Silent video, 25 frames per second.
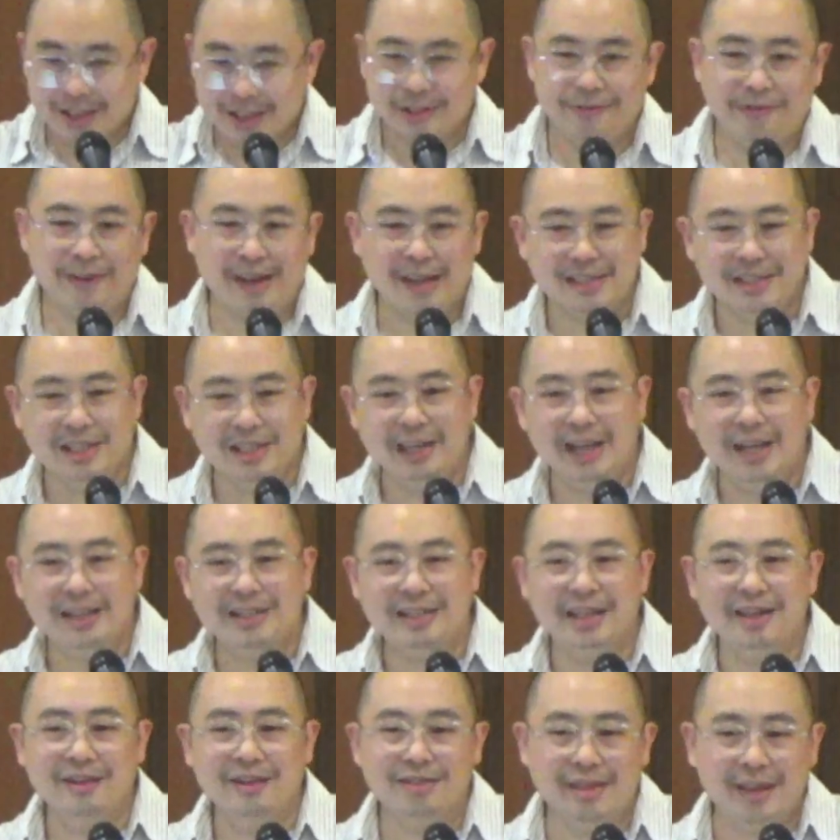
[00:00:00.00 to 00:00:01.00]

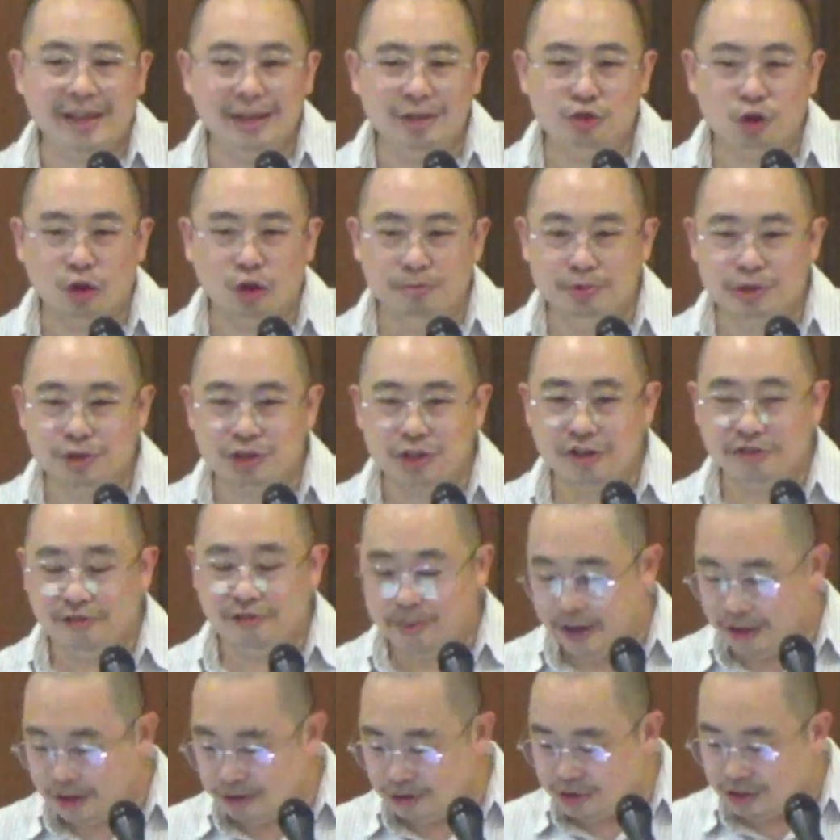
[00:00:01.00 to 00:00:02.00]
fascinating thing to observe
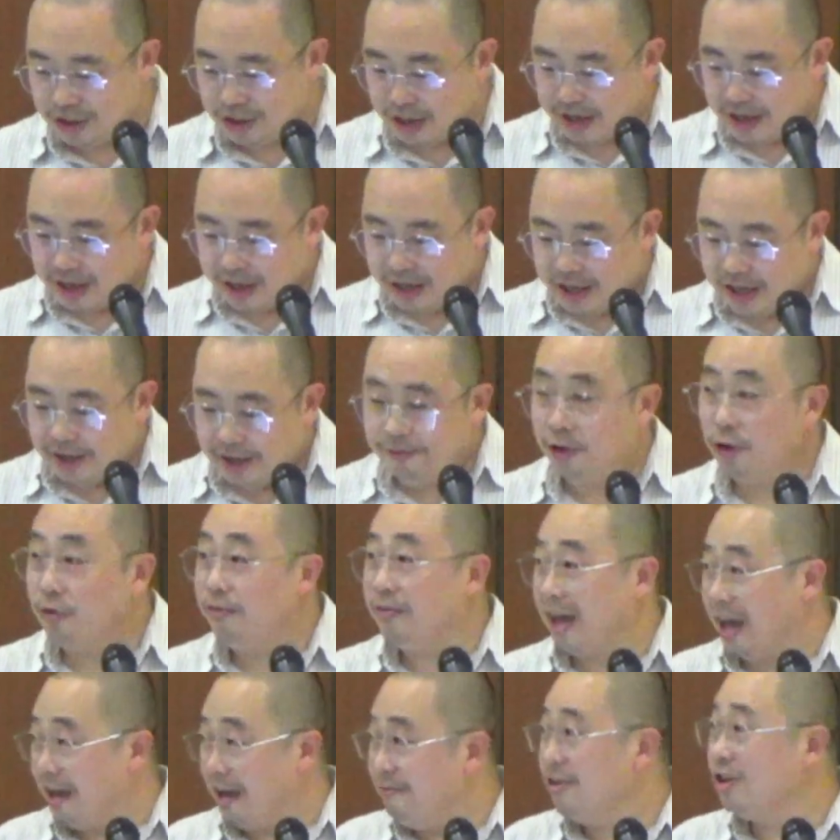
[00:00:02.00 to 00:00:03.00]
because if you've
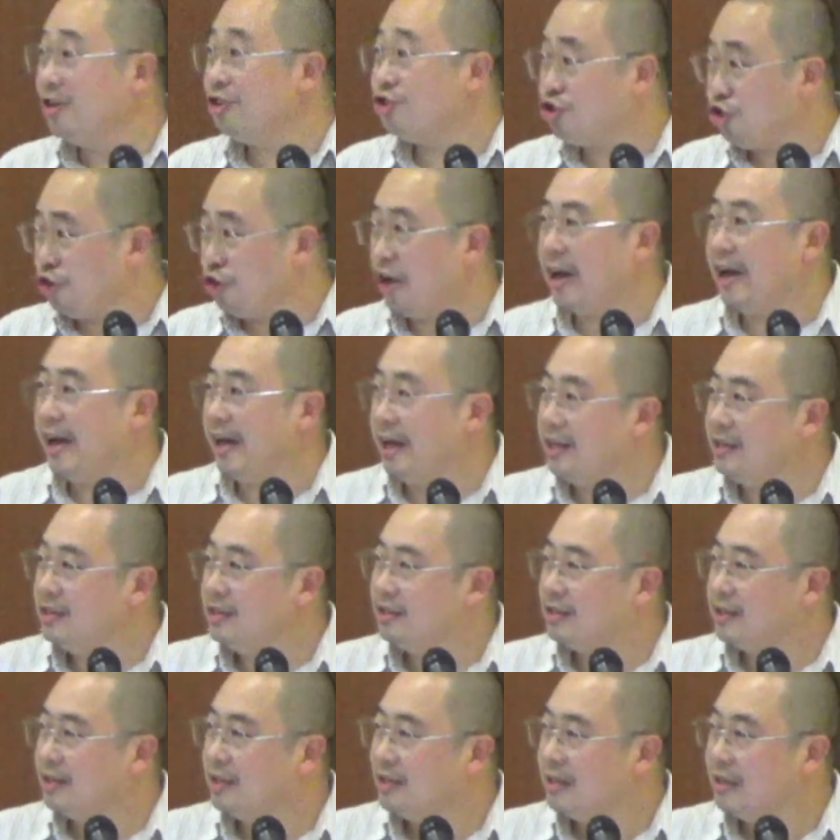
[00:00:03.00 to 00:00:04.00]
ever tried
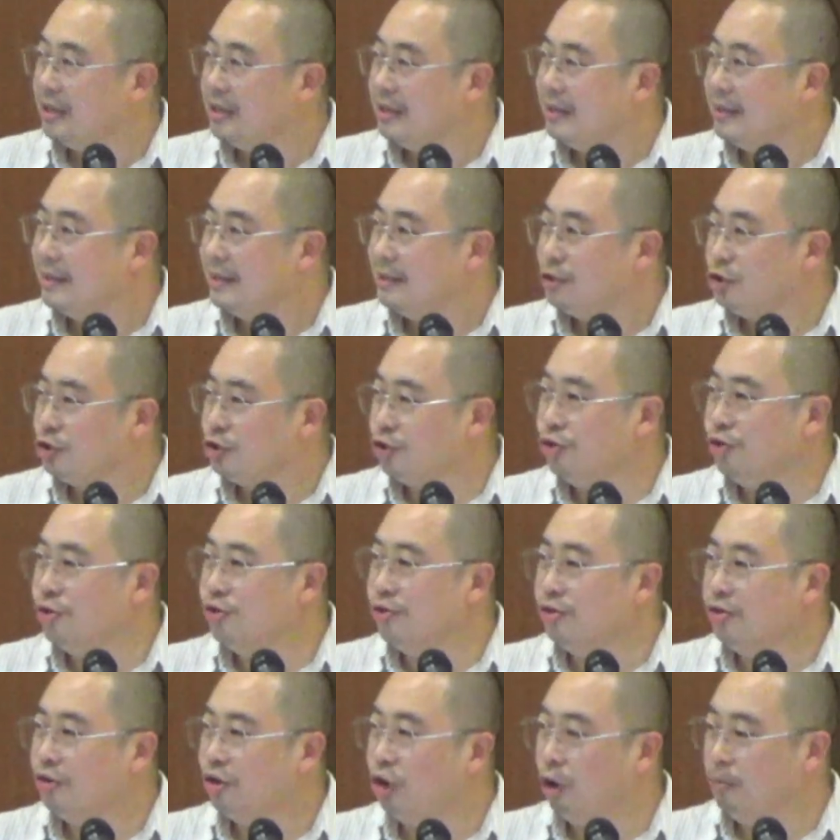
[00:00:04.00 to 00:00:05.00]

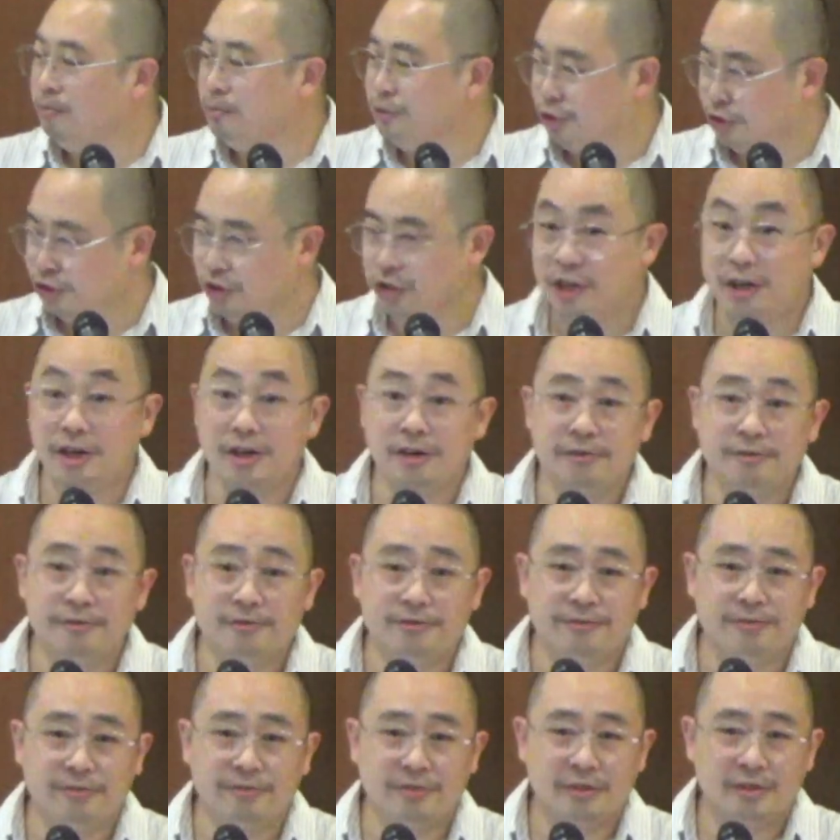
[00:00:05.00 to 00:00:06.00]
to
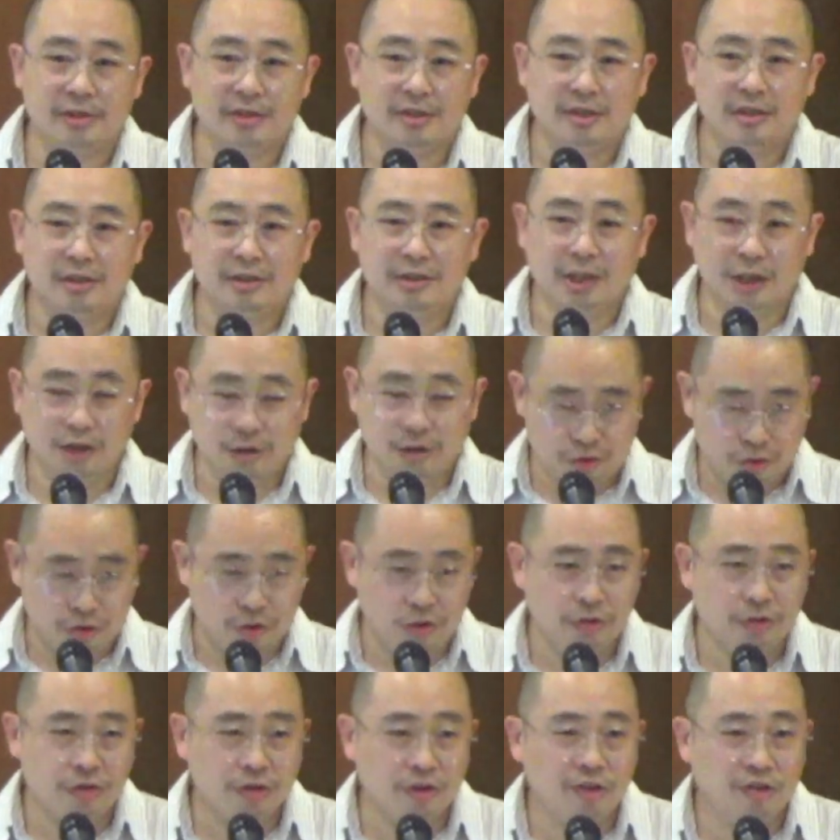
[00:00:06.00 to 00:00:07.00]
observe the
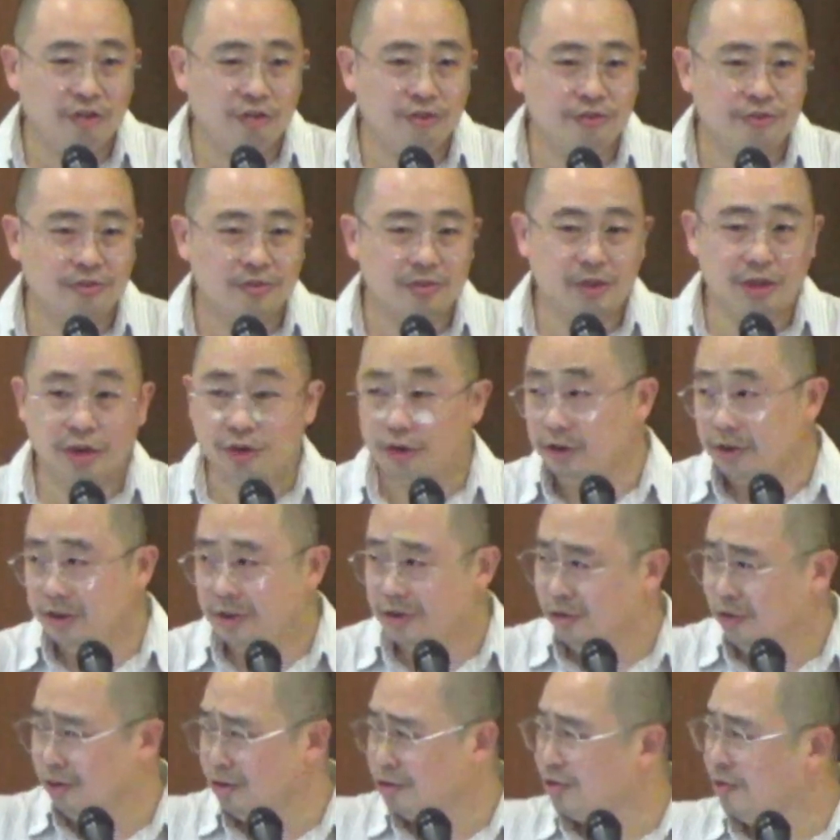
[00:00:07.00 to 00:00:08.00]
growth of, you know,
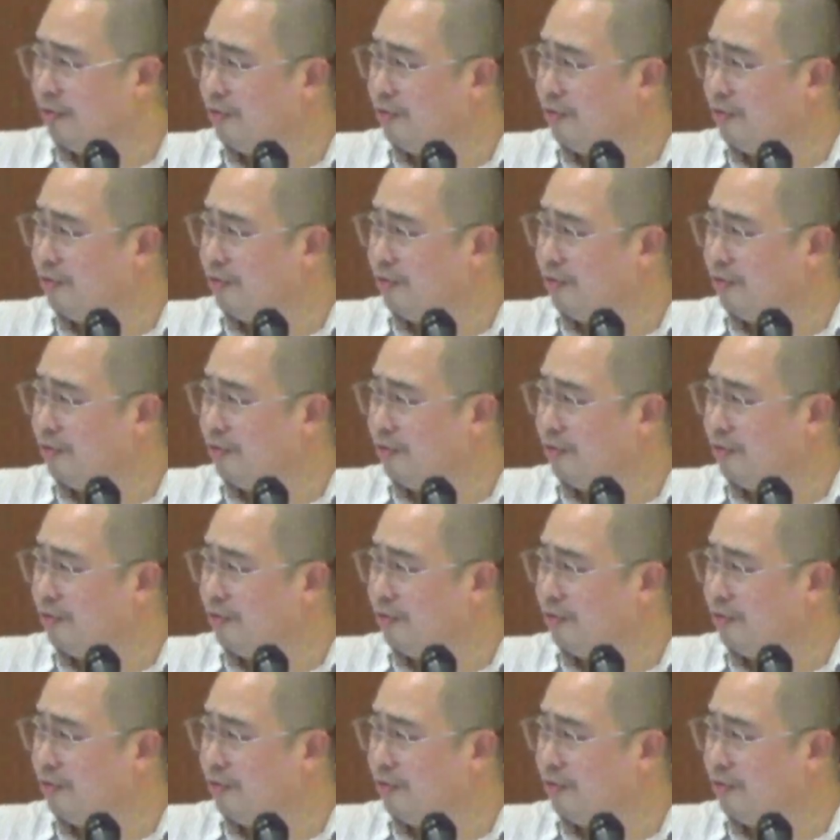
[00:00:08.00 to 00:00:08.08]
those of